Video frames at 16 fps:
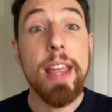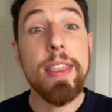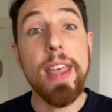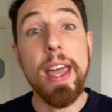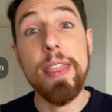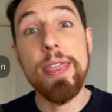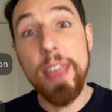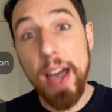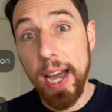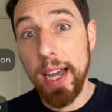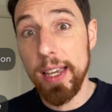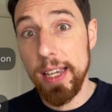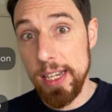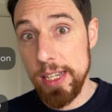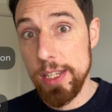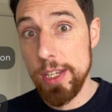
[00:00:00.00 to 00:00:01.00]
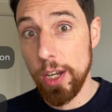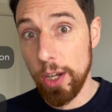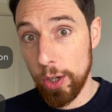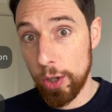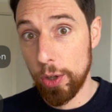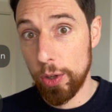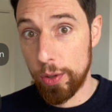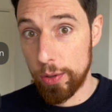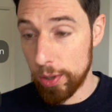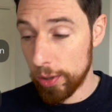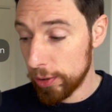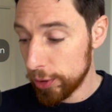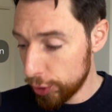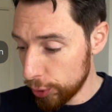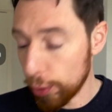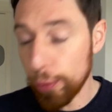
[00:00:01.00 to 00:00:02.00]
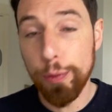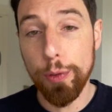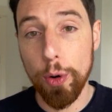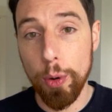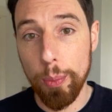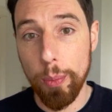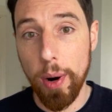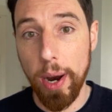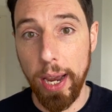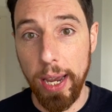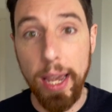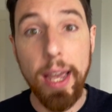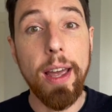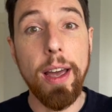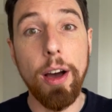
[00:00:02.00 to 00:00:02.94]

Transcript: then that is a good short form way